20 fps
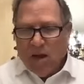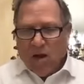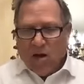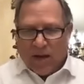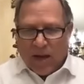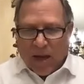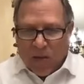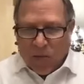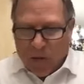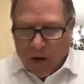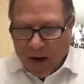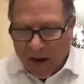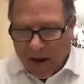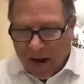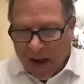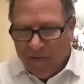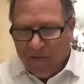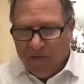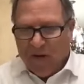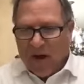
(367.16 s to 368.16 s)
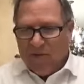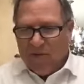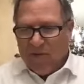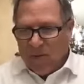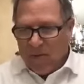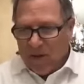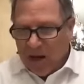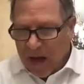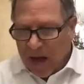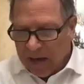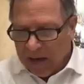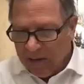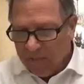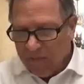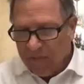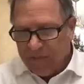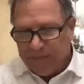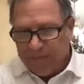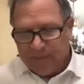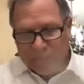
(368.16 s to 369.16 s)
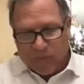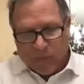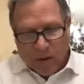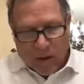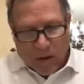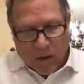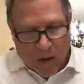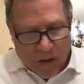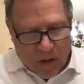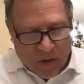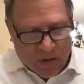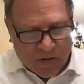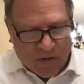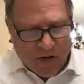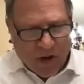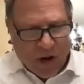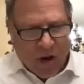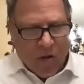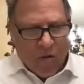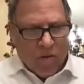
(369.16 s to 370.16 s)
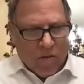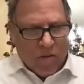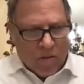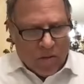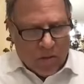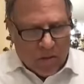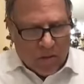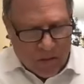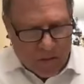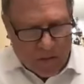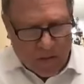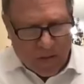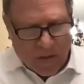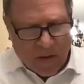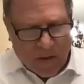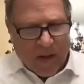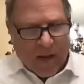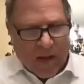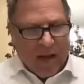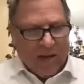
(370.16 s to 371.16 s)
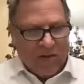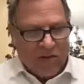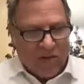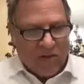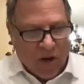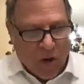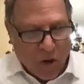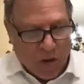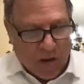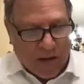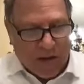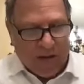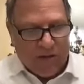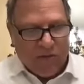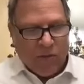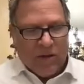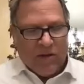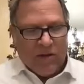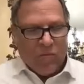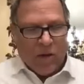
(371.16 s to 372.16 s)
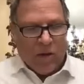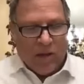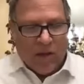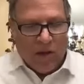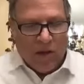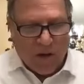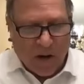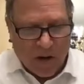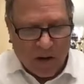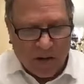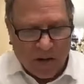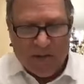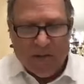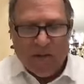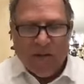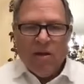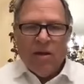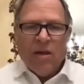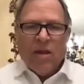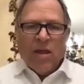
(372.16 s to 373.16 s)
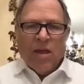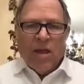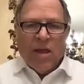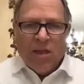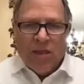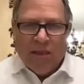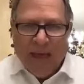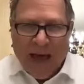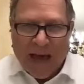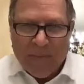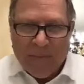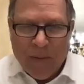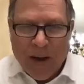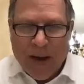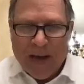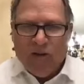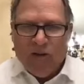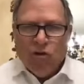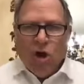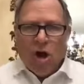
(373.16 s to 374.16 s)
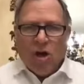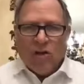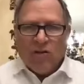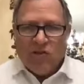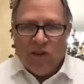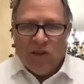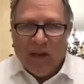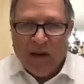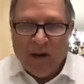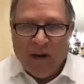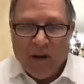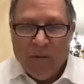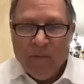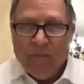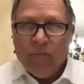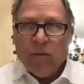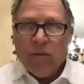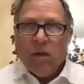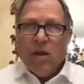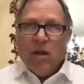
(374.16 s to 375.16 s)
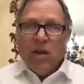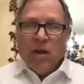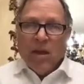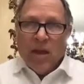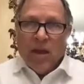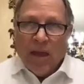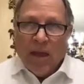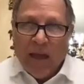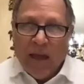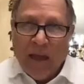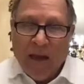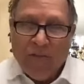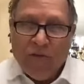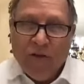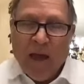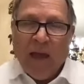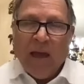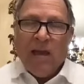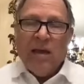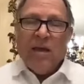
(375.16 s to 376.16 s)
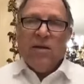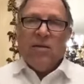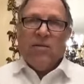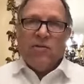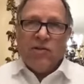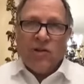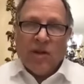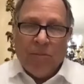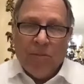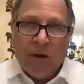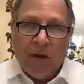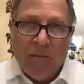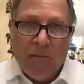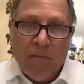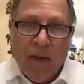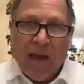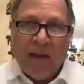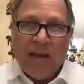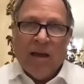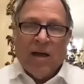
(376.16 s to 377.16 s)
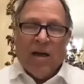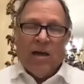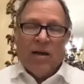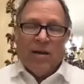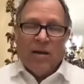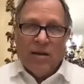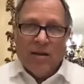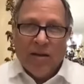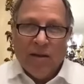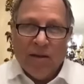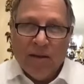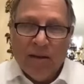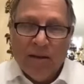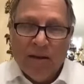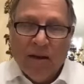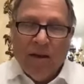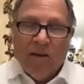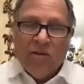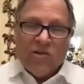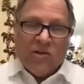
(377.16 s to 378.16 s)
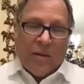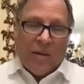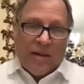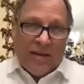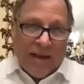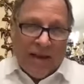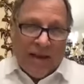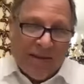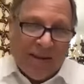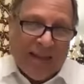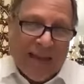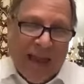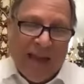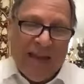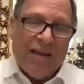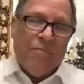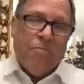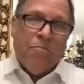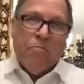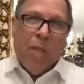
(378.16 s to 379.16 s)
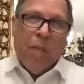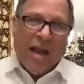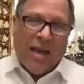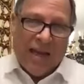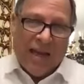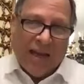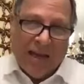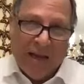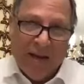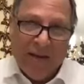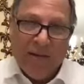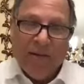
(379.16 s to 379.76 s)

Okay, we're on Chav Vav Aleph. So is the only we, we learned that by Nazir, if a somebody made a somebody designated money,